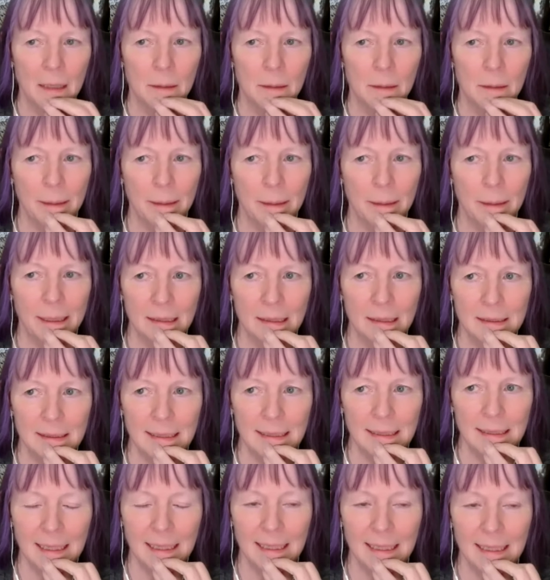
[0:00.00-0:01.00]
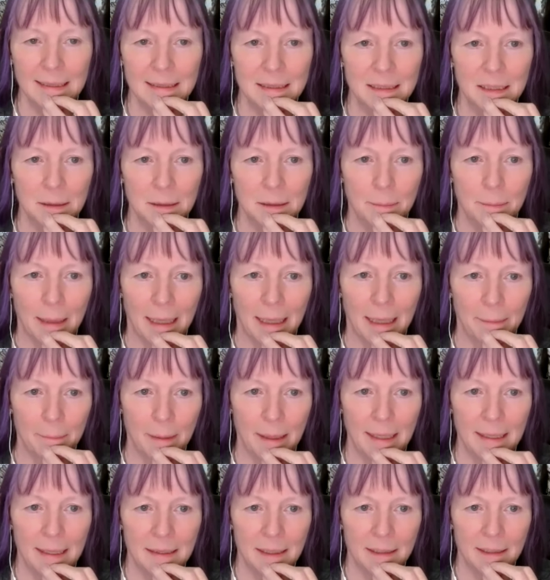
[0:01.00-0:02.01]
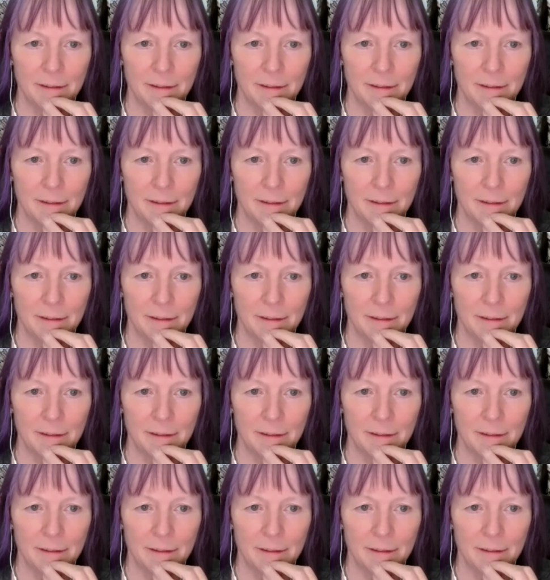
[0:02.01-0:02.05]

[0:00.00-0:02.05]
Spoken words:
because this is, to my mind,